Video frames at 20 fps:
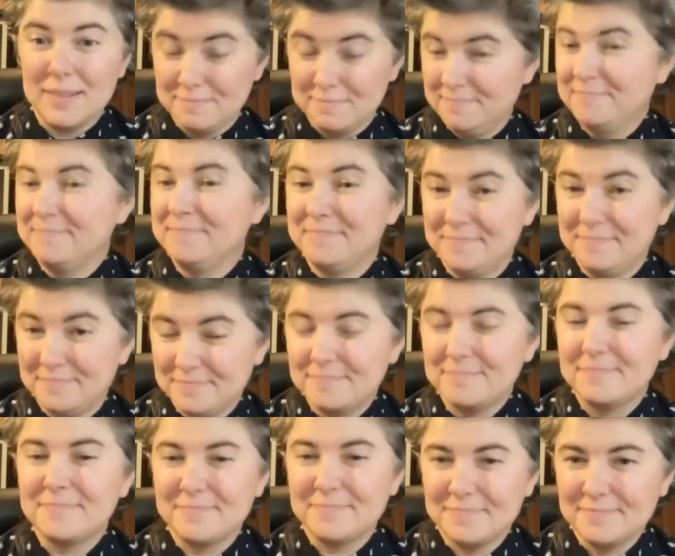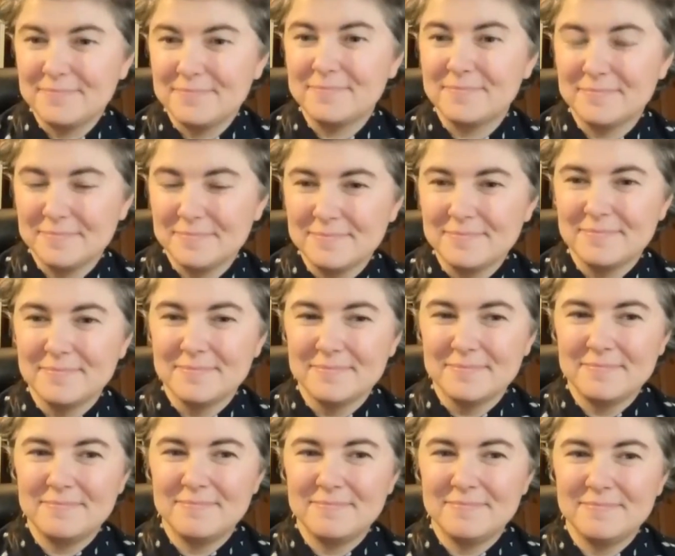about they were amazing
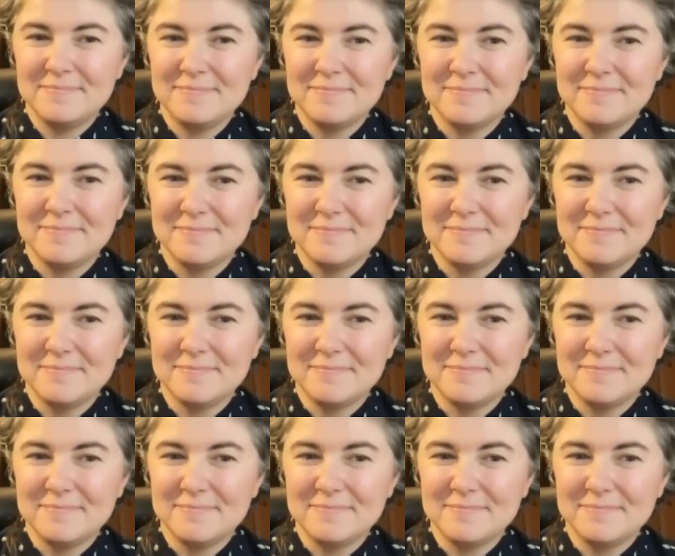students, and they